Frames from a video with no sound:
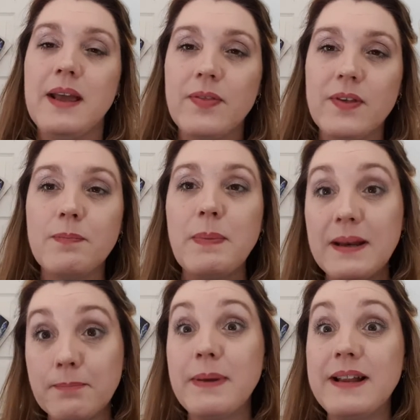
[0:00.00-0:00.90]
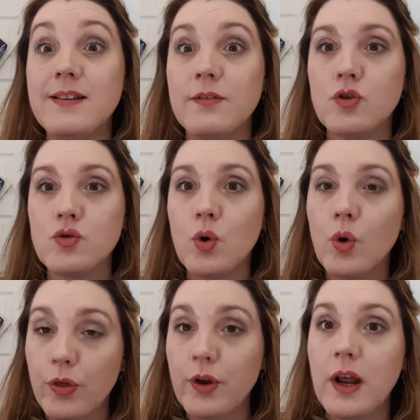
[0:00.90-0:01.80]
There's been bits of
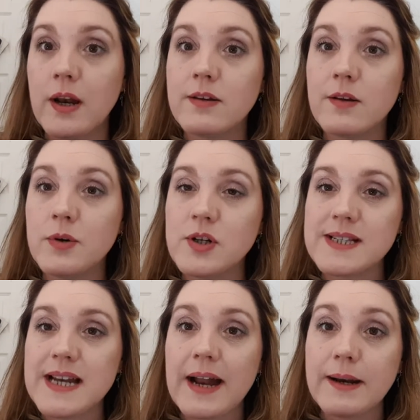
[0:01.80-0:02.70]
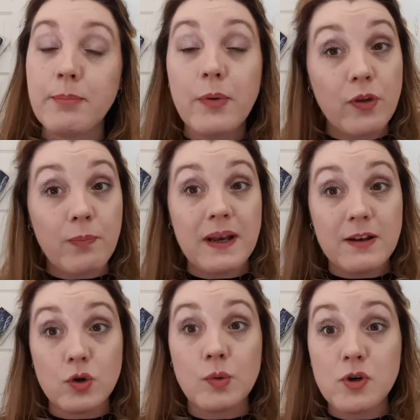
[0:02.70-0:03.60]
growth and some understanding, but there's been
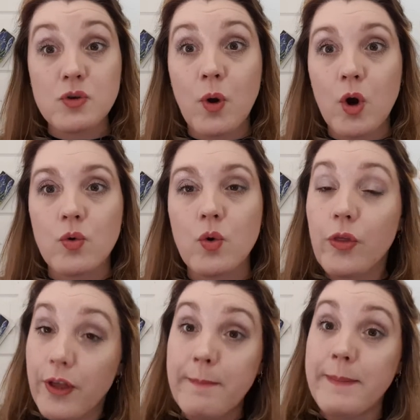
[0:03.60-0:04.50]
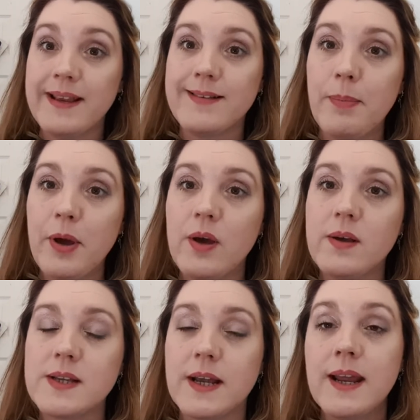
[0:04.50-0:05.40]
so much more growth in me as a
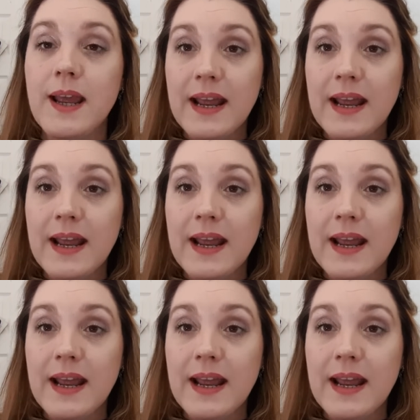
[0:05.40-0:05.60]
person.